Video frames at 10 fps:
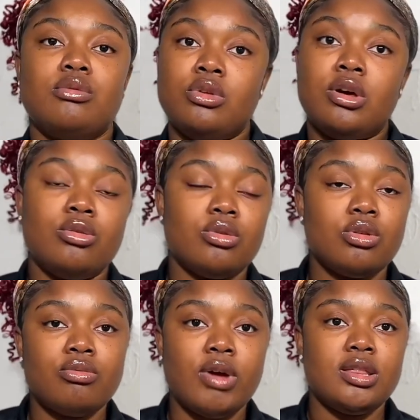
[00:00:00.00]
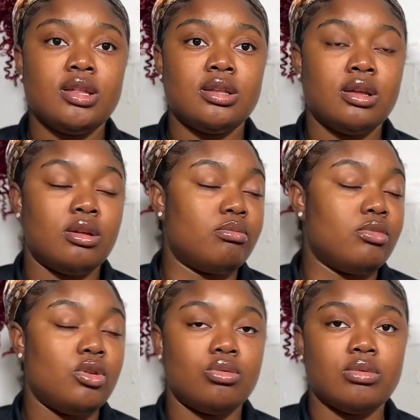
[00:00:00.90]
you could also write it
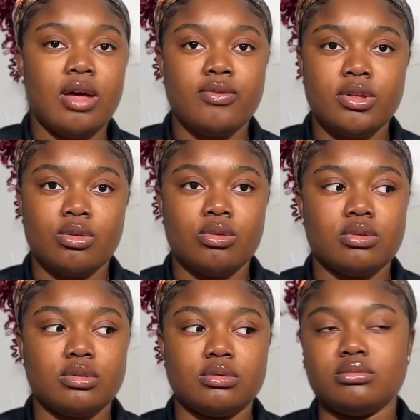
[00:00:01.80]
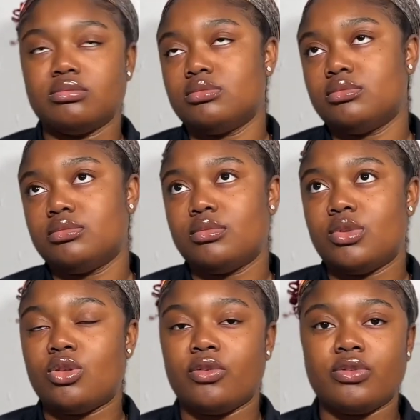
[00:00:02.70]
have it on
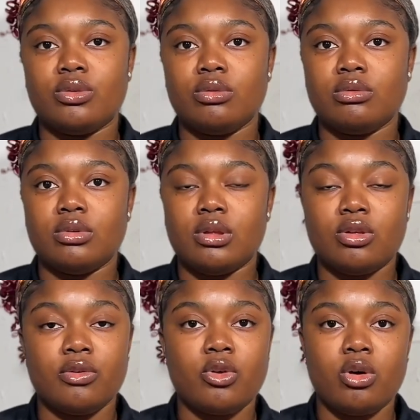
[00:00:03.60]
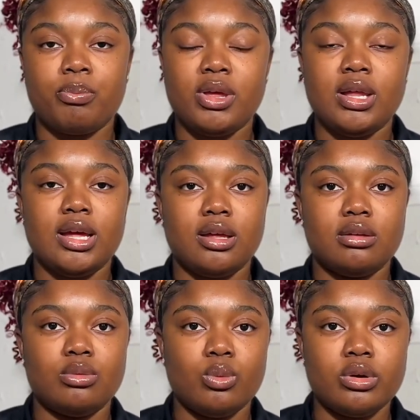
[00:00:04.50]
soft copy, like
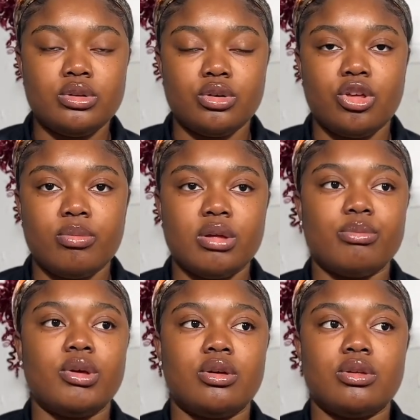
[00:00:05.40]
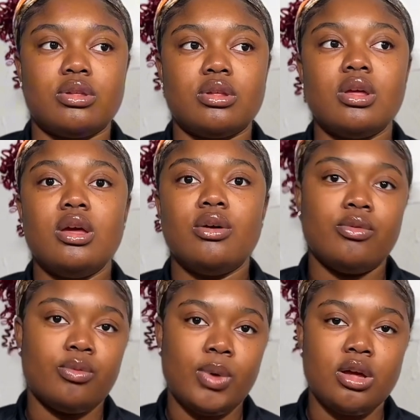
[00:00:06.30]
Word document, because
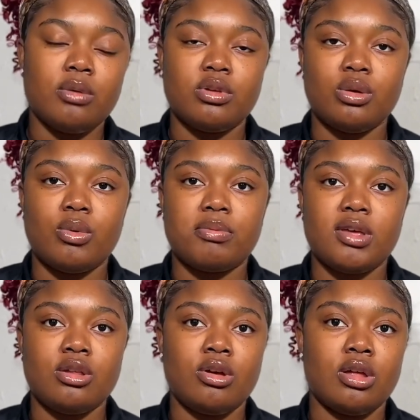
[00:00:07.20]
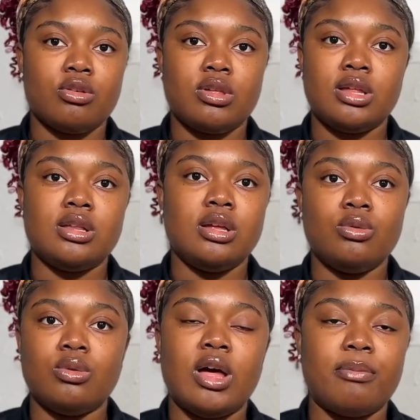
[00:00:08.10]
when it comes to the website, you can just easily
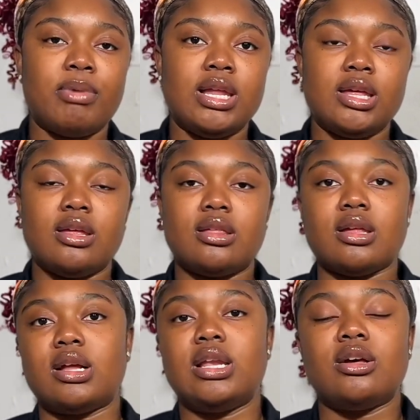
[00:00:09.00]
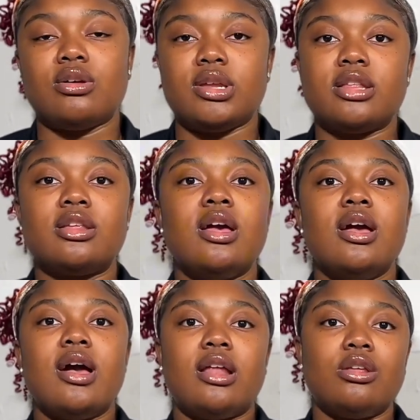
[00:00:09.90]
go hyperlink it and click on it,
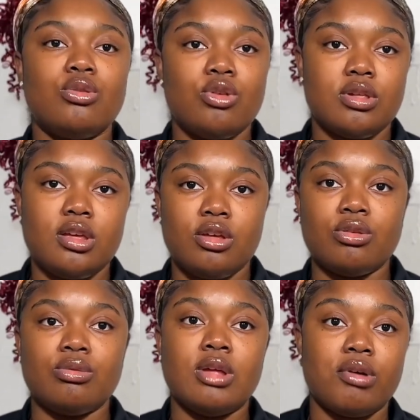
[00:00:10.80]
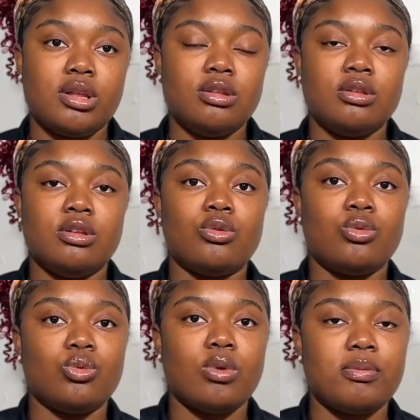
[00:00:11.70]
and it will just take you directly to the
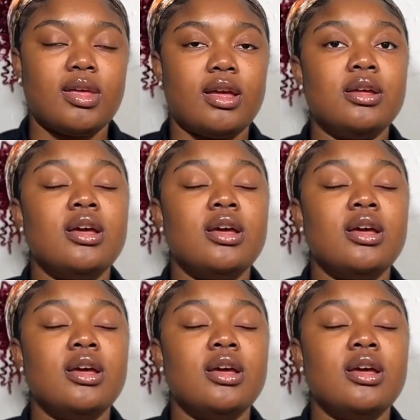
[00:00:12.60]
school's website.